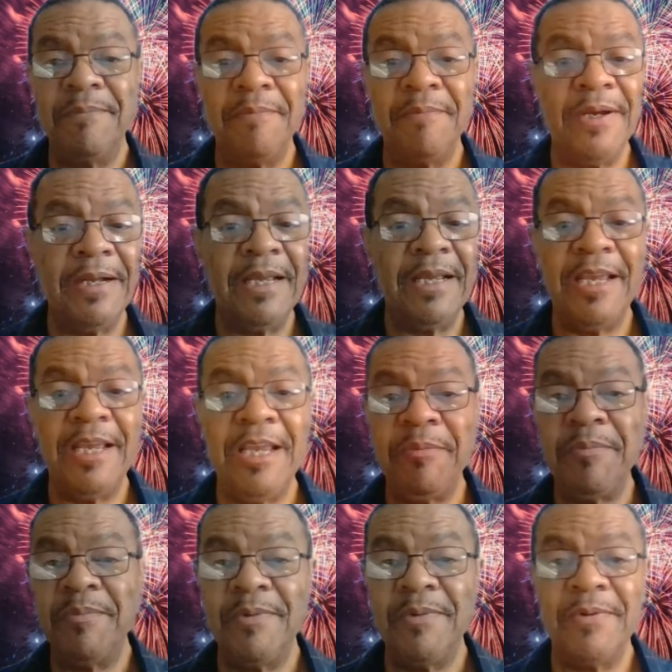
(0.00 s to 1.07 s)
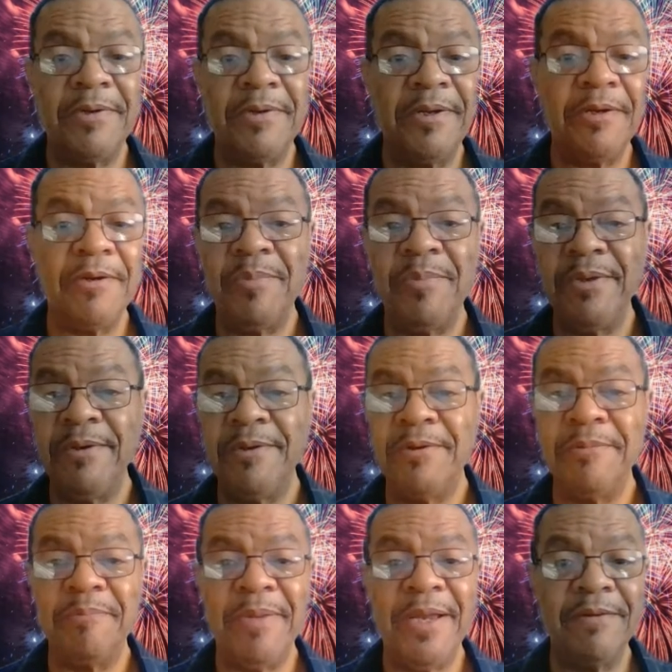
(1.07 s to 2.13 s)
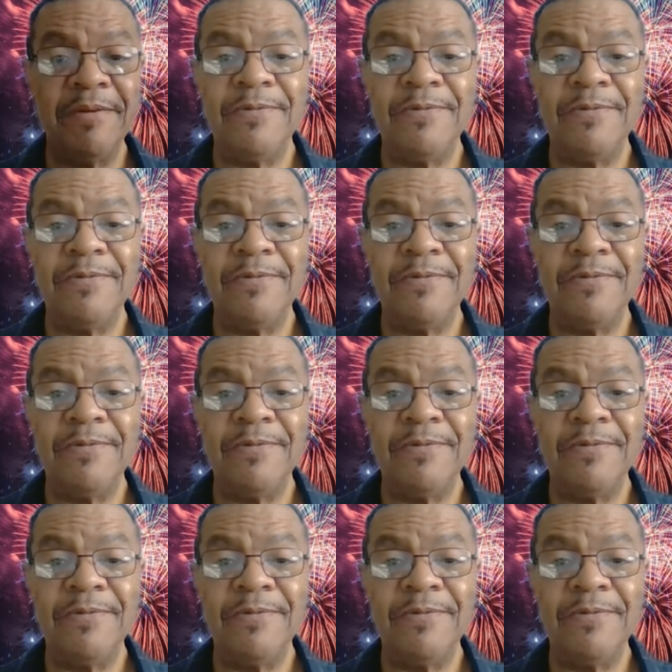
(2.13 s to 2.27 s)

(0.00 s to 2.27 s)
a game on their computer back and